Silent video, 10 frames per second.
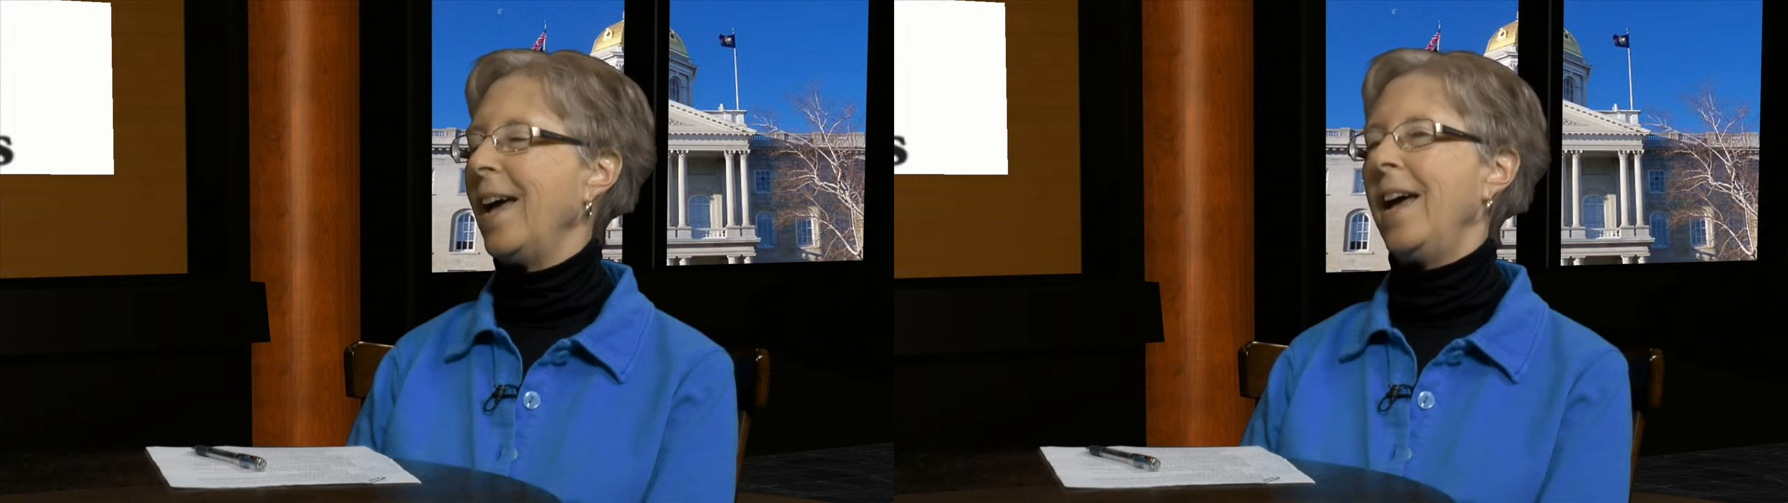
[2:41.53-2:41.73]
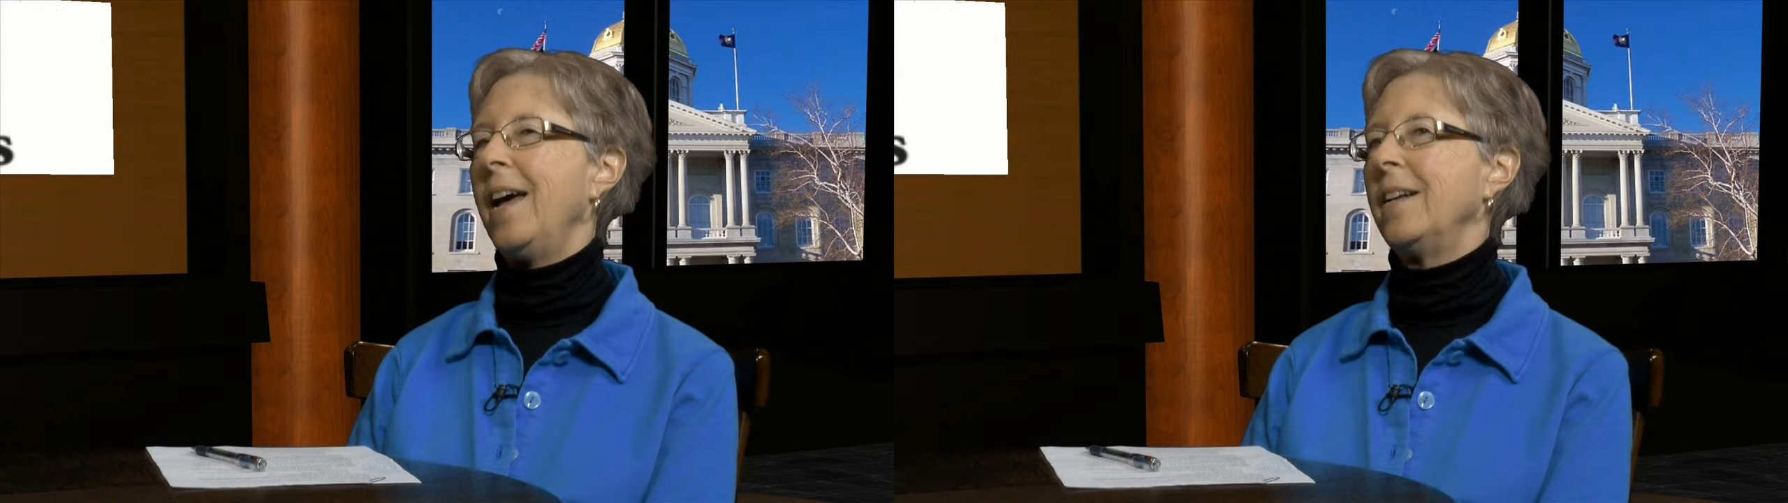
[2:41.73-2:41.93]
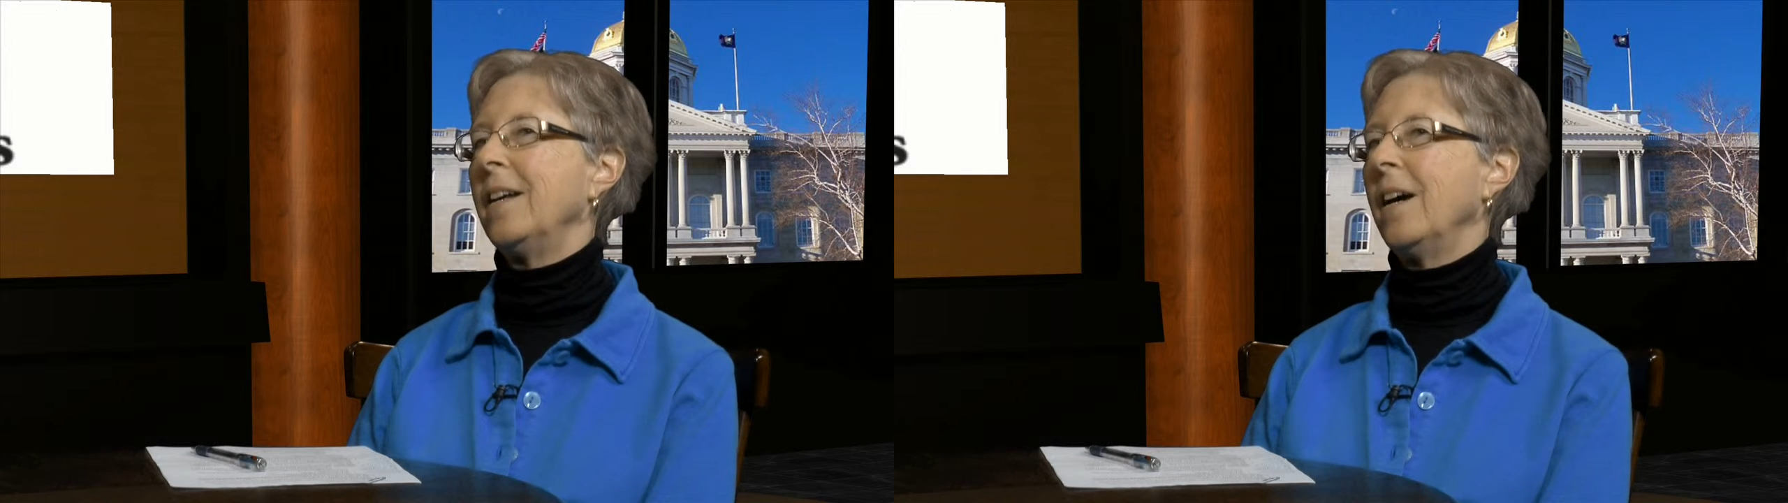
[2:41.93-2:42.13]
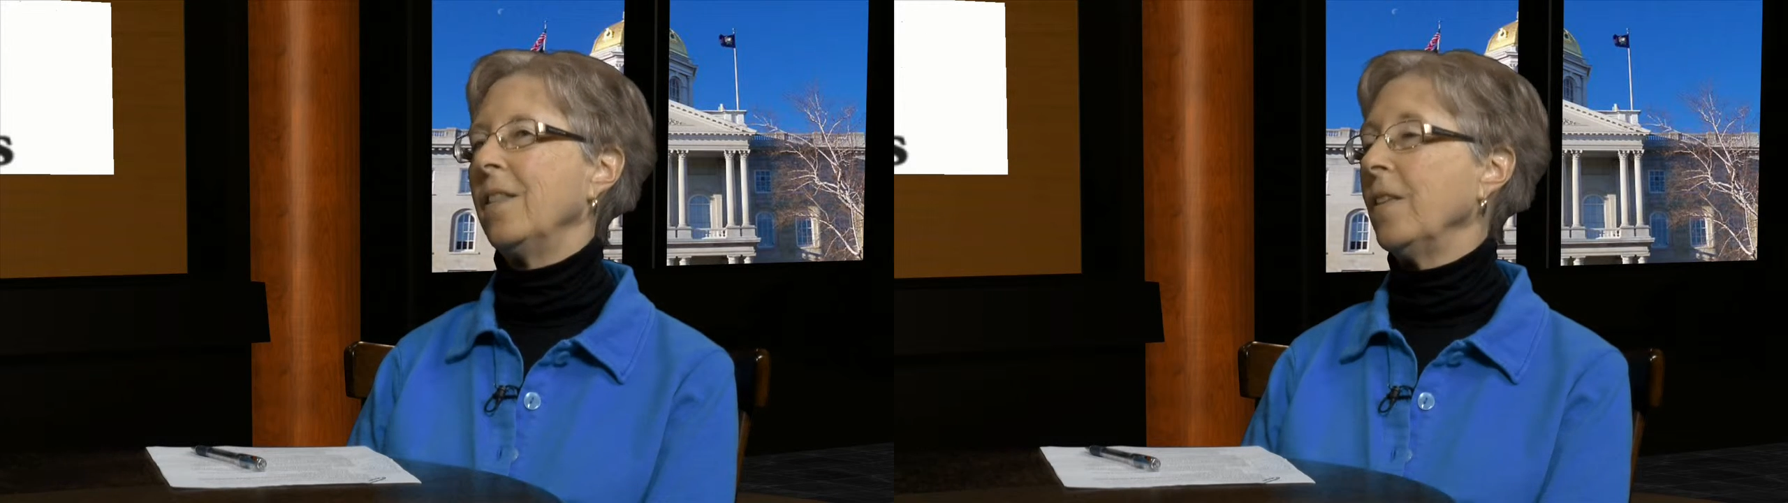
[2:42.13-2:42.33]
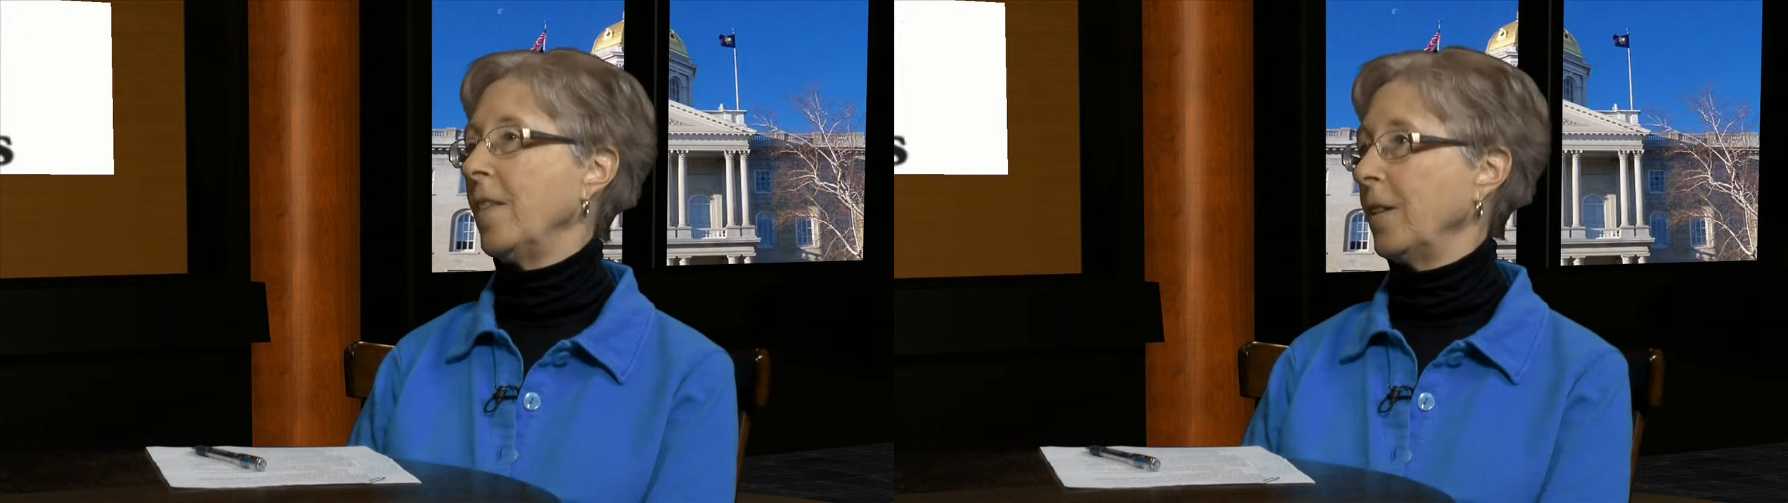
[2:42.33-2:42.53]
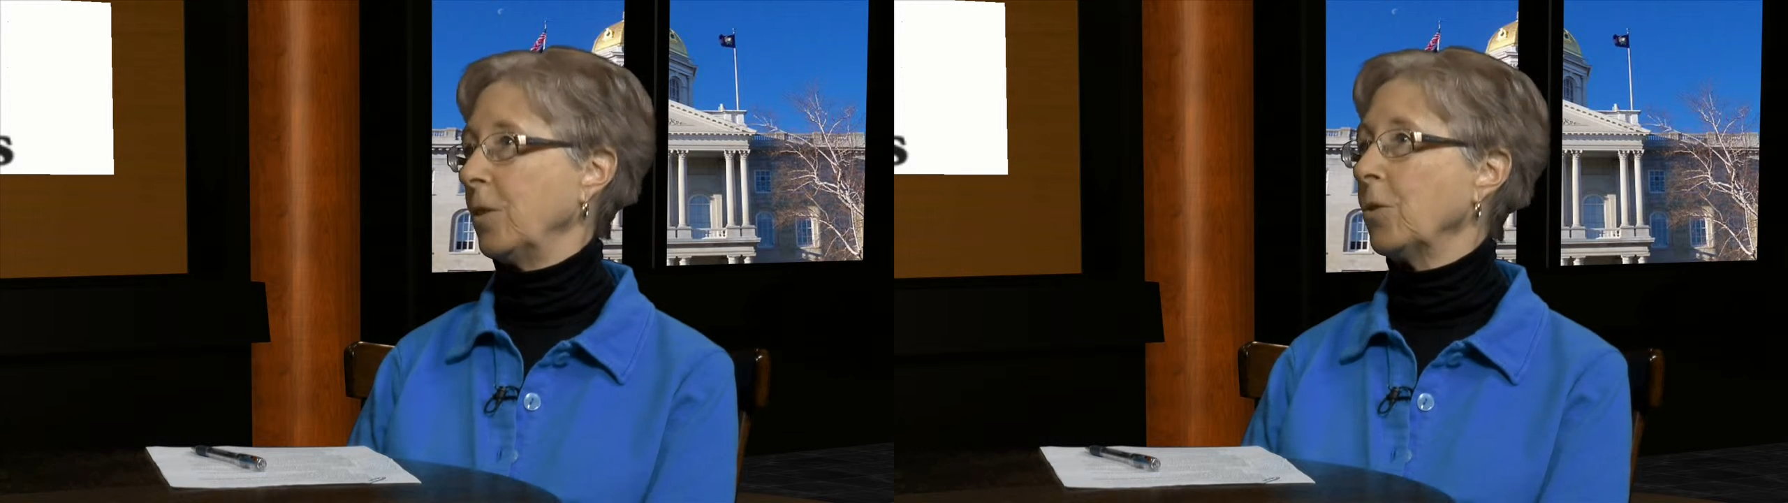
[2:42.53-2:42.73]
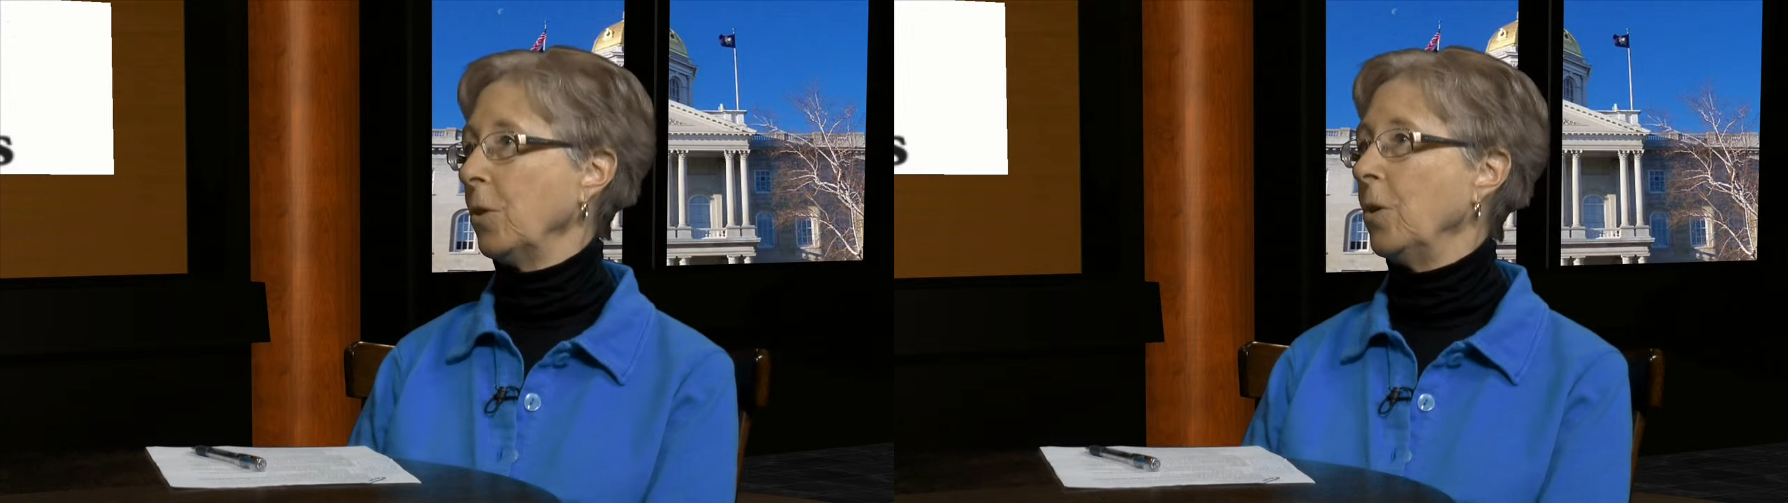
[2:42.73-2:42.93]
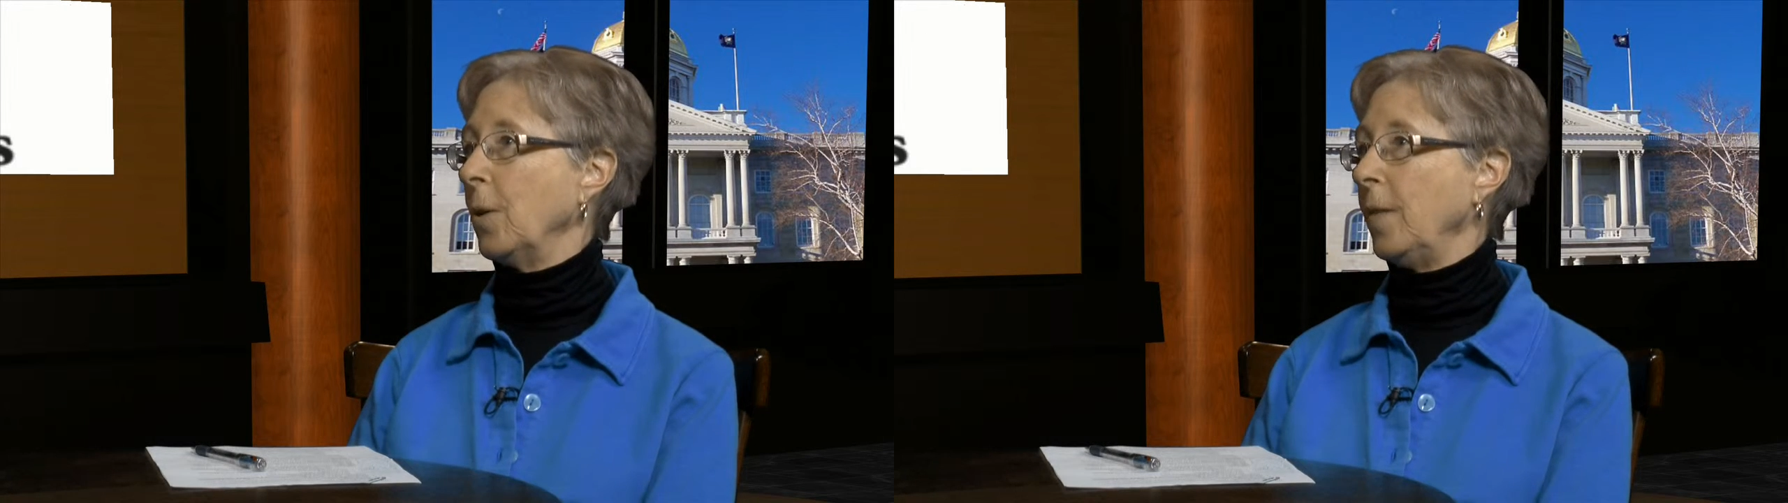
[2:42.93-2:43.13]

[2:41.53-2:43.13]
And I think that's true.